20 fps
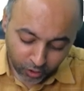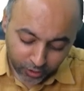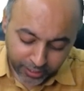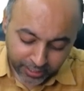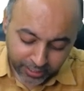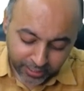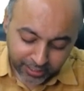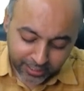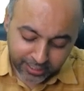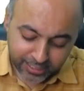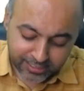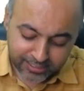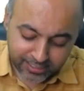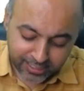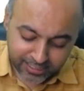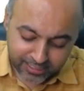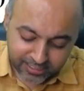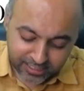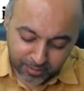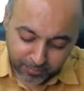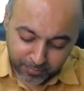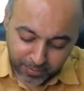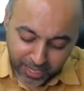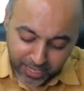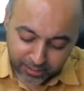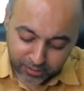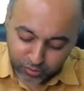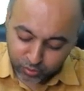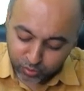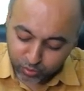Okay, let's come
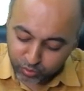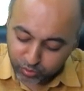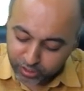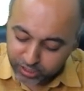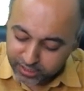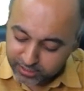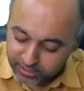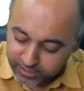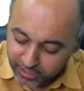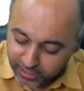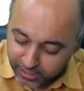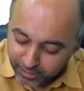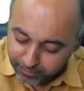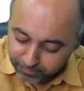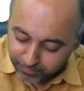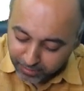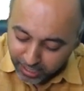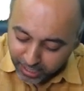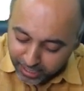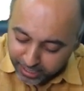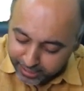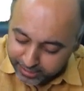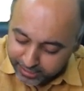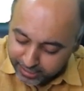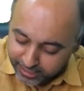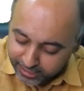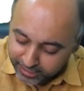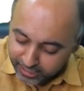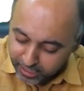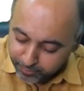back to this high
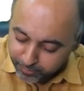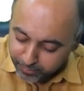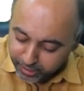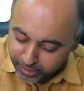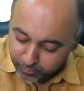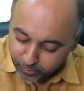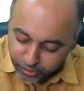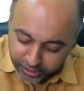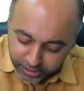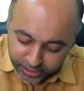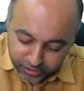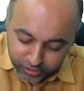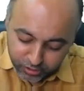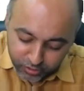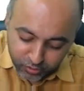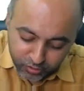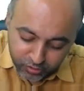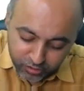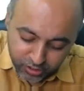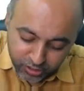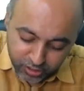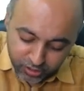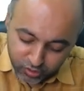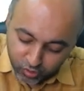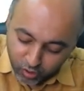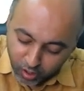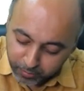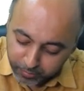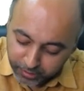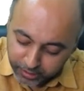anion gap metabolic
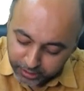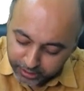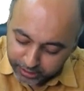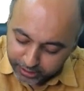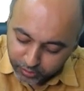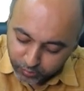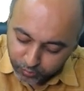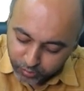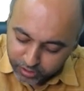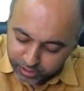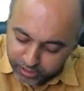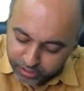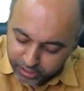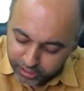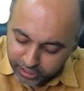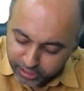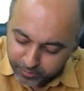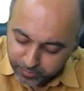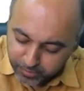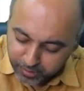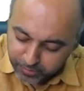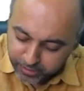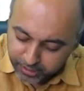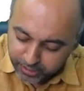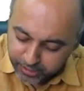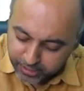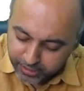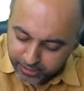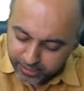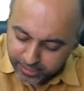acidosis. Commonly in the question, it may
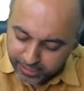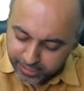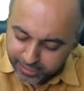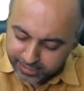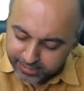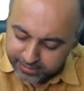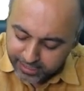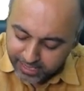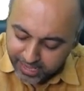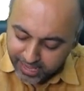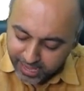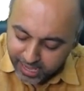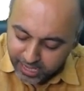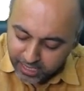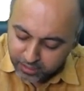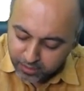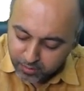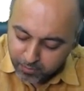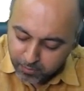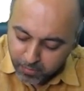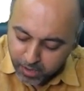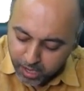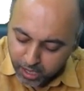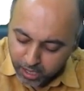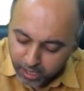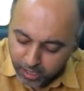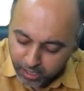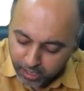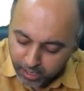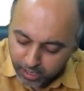be written as
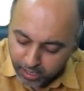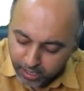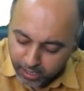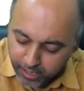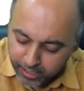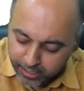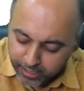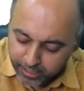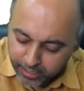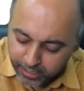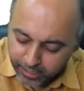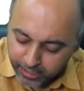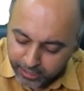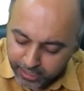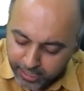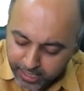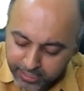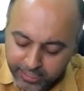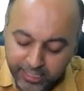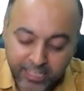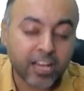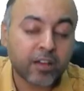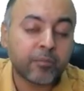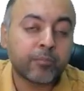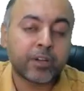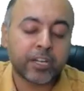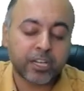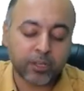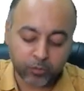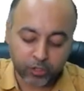HAGMA, high anion
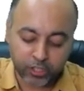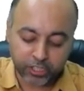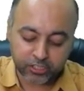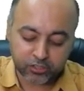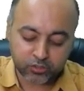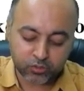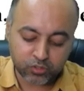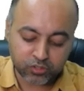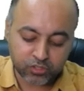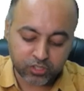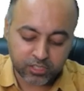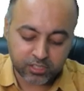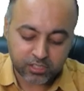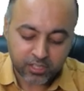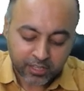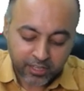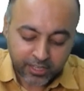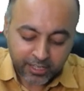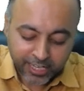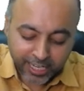gap metabolic acidosis.